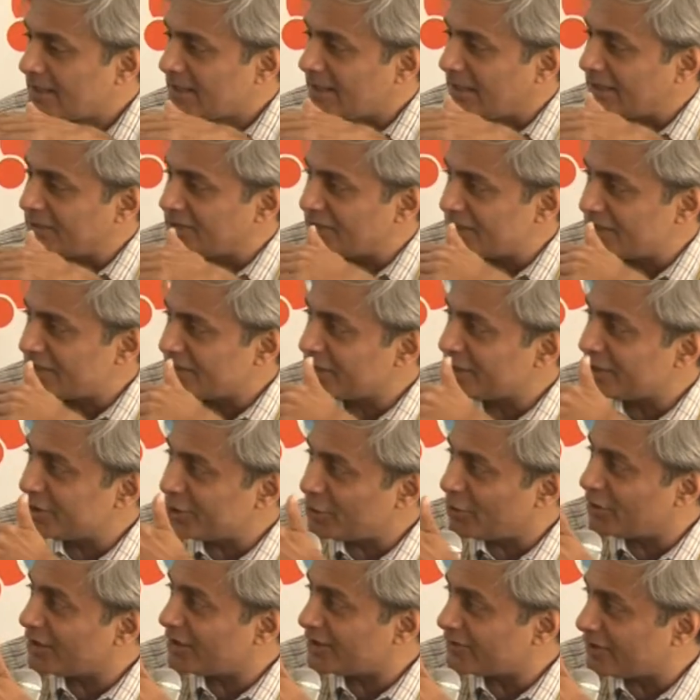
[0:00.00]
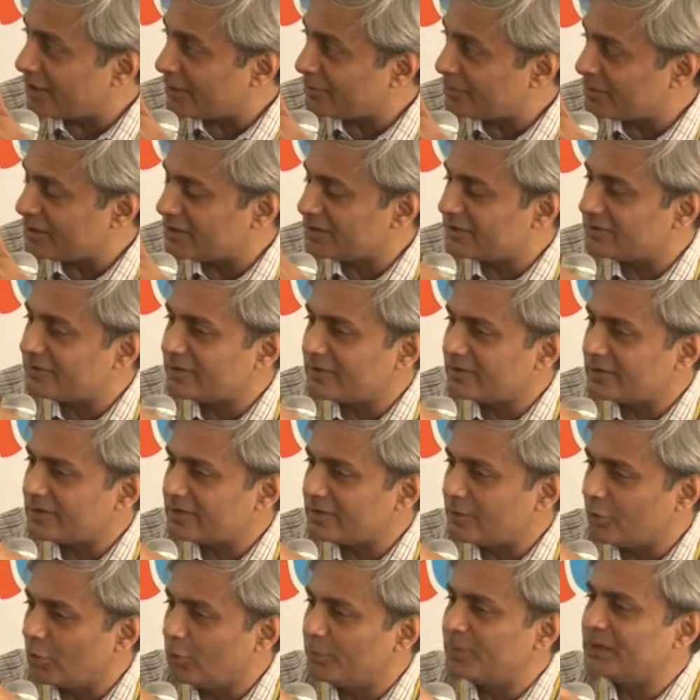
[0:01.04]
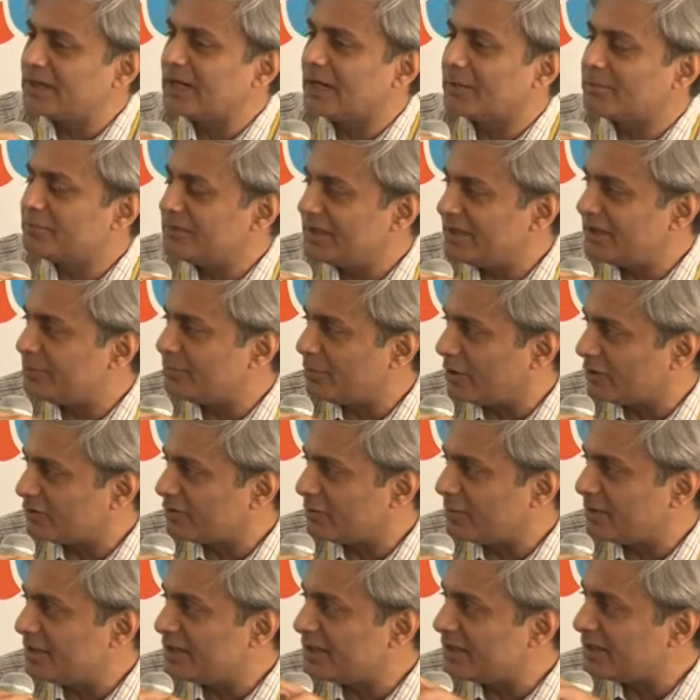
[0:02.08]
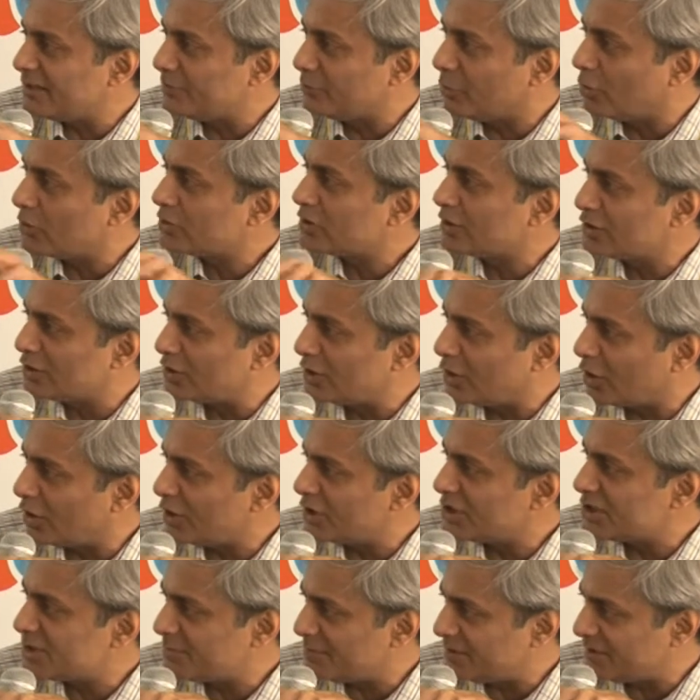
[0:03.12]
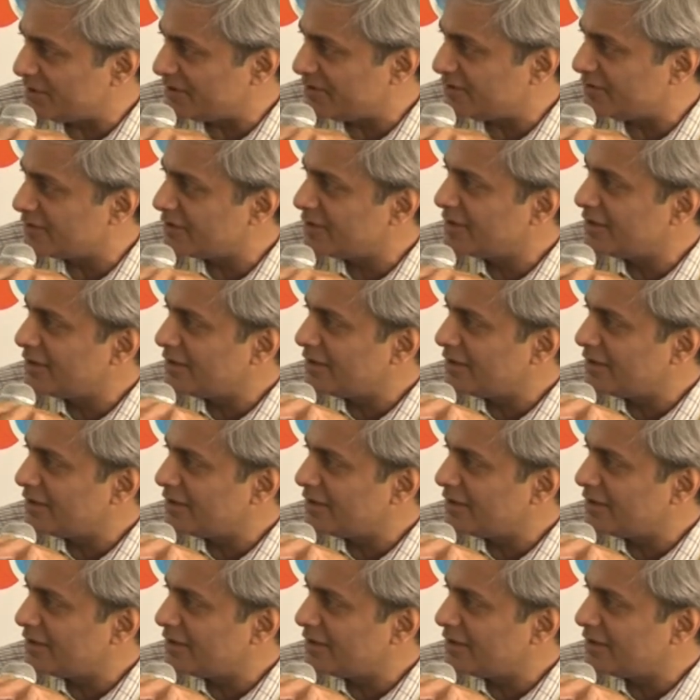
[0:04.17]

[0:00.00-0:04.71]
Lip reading: And Jessica, your examples open up the possibility both on the knowledge piece,